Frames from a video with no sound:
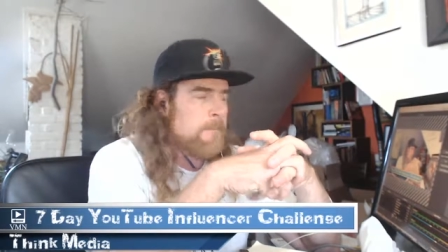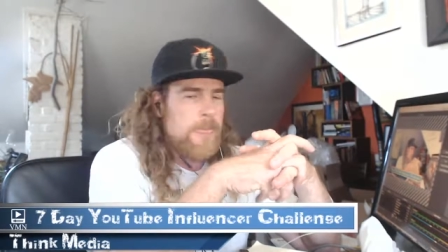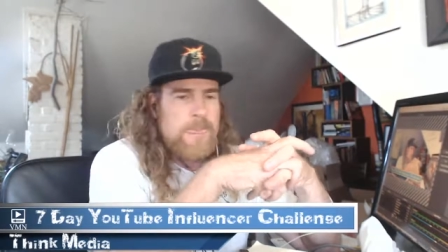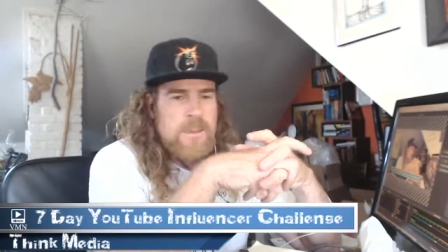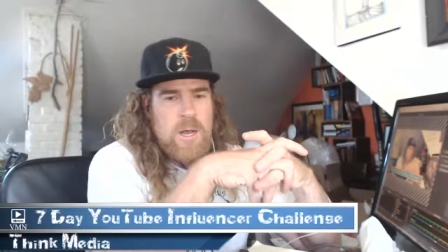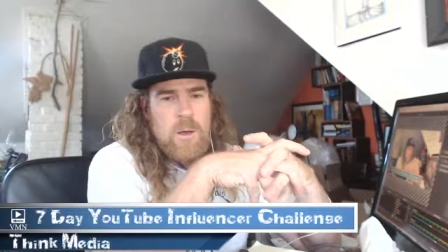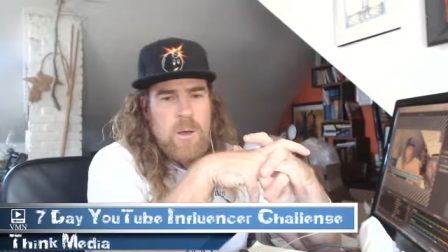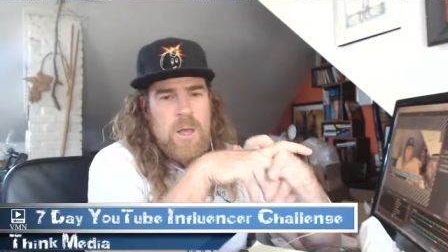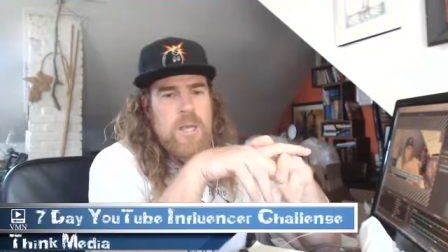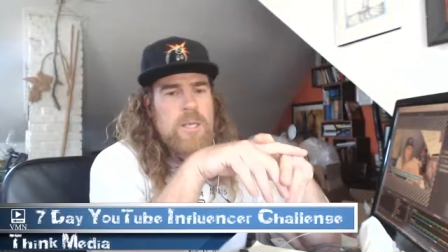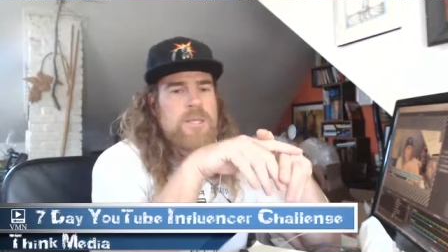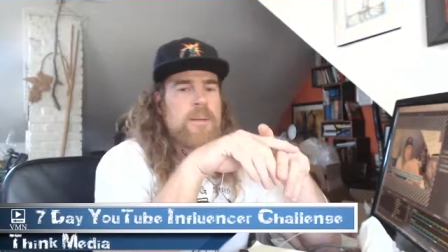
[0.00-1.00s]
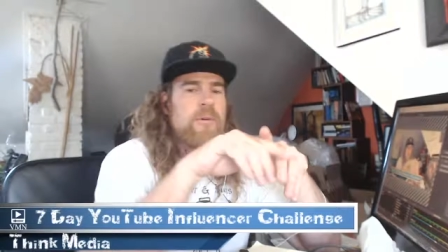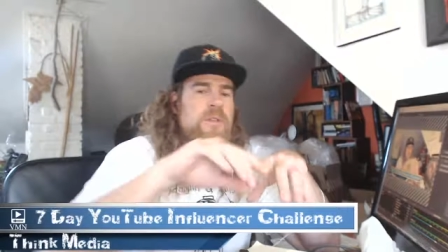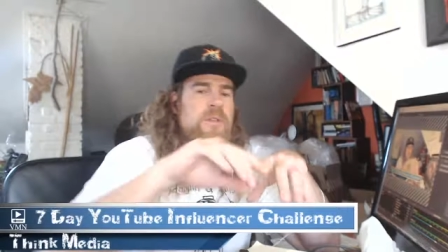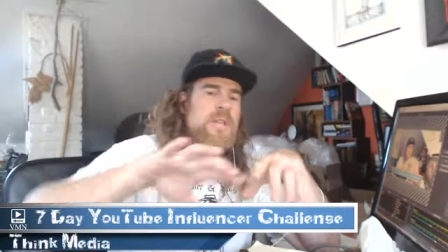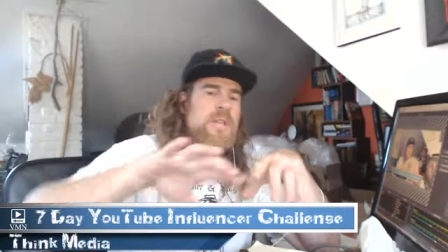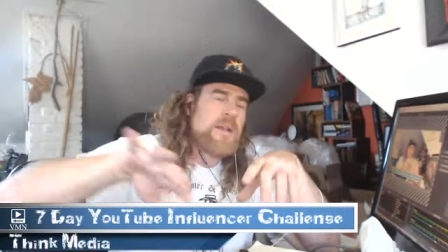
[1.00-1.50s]
you know, some of the
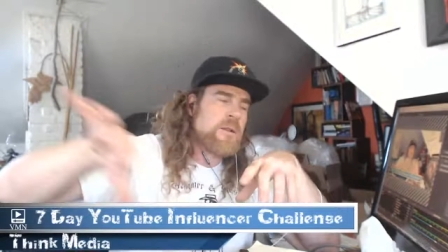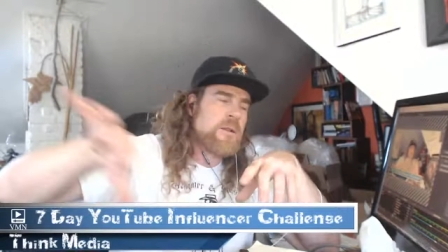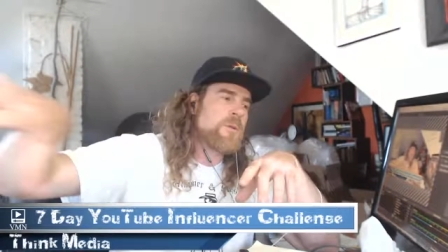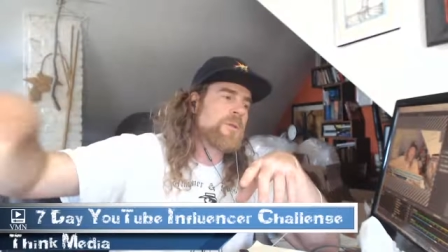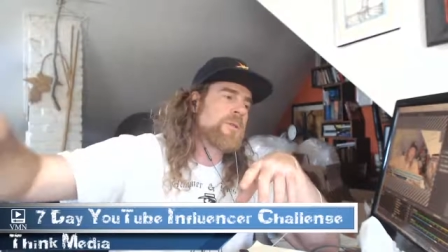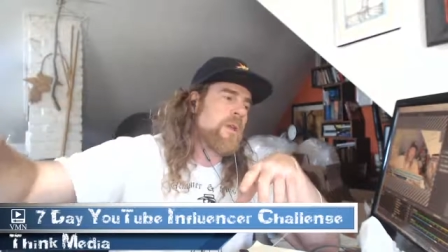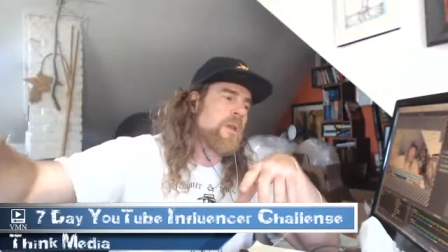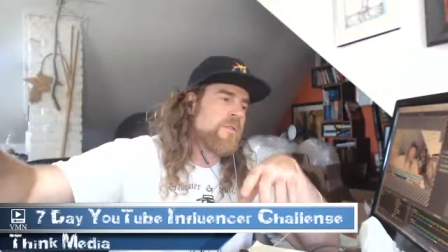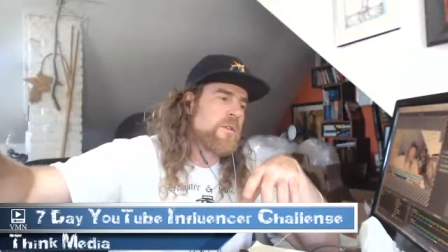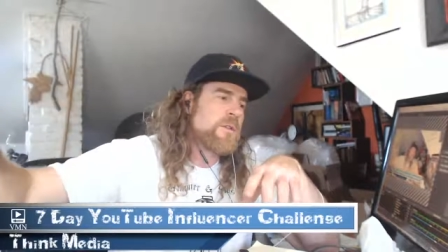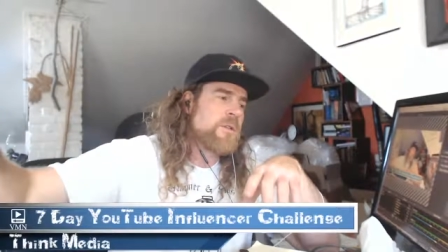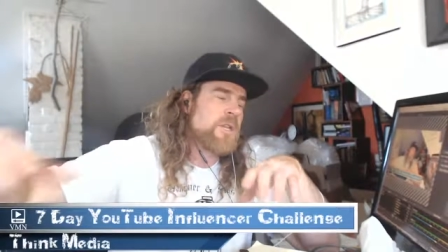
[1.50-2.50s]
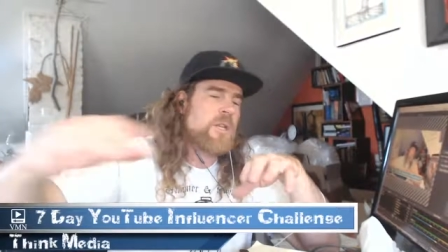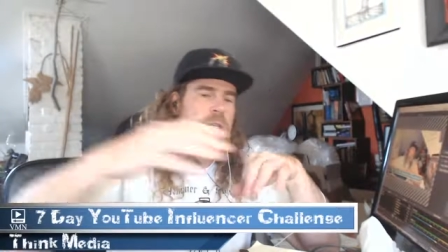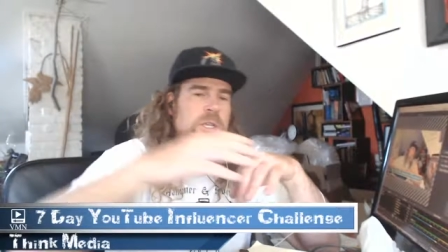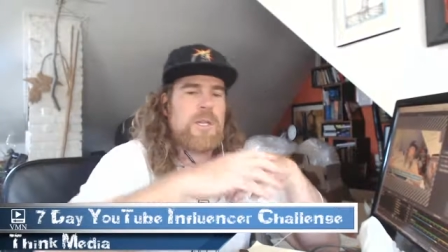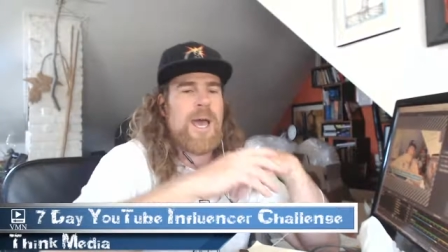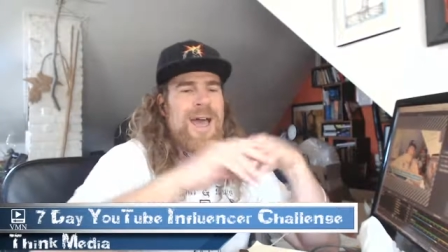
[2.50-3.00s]
technical stuff that they're
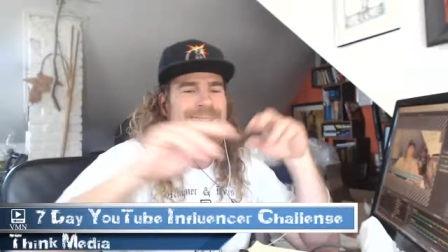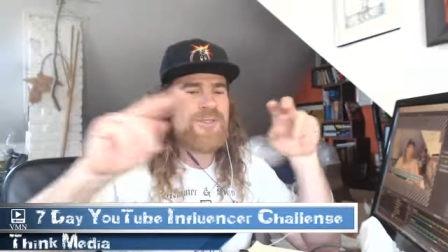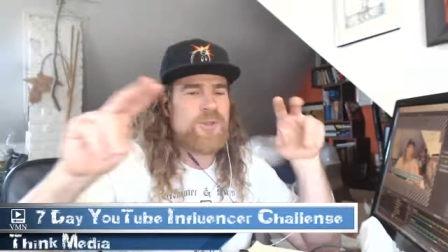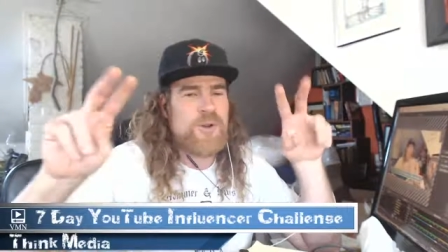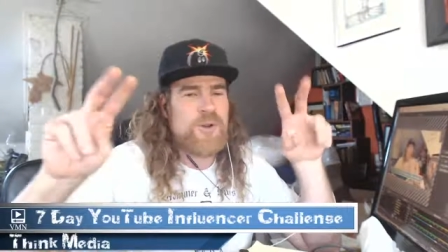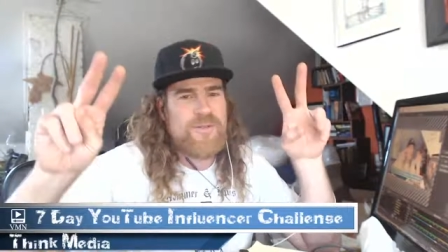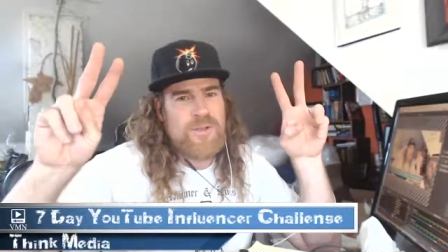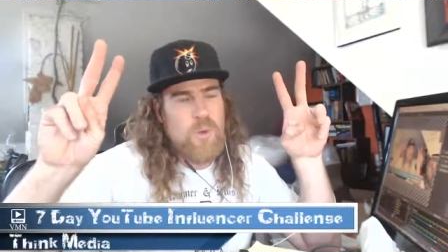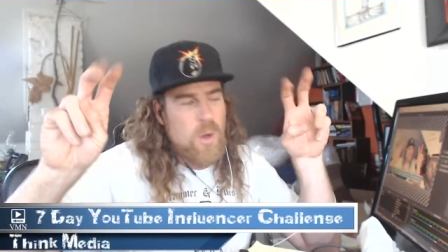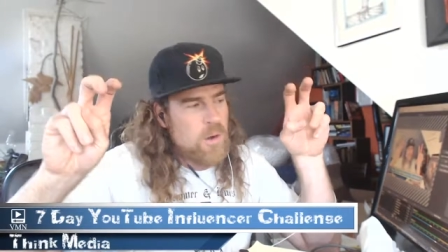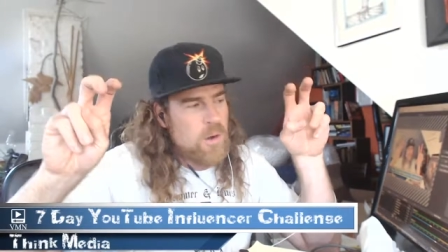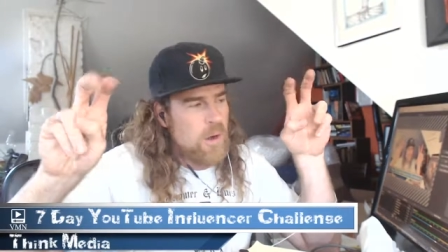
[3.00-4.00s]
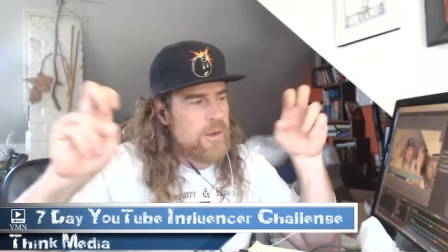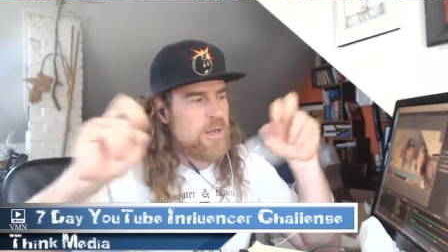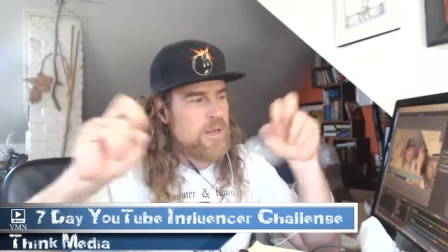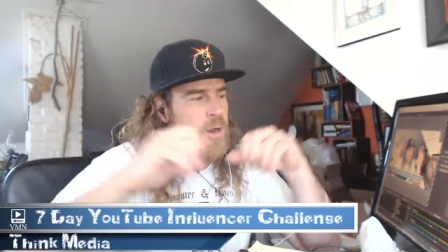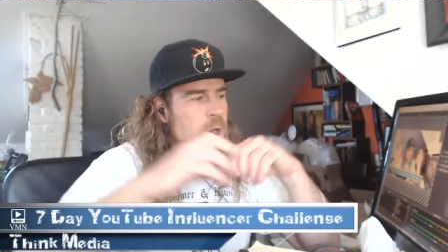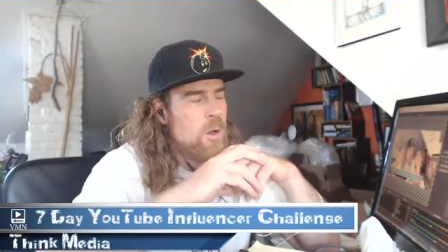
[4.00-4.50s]
teaching, I sort of quote already
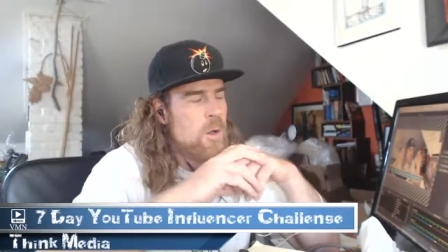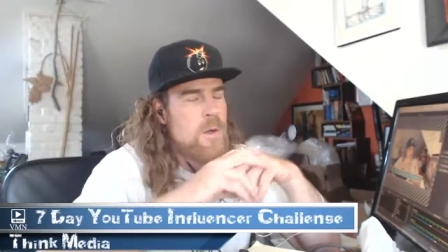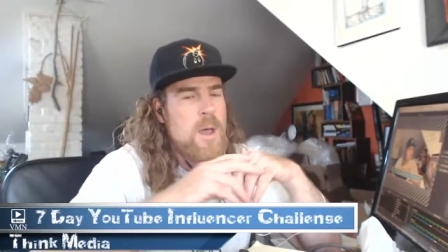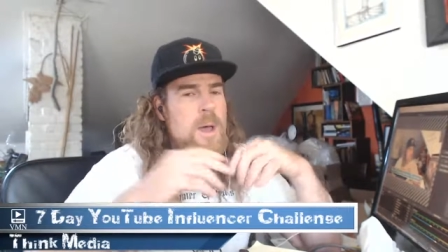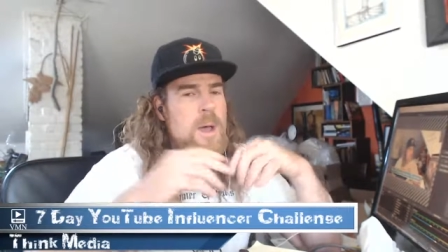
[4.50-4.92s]
know,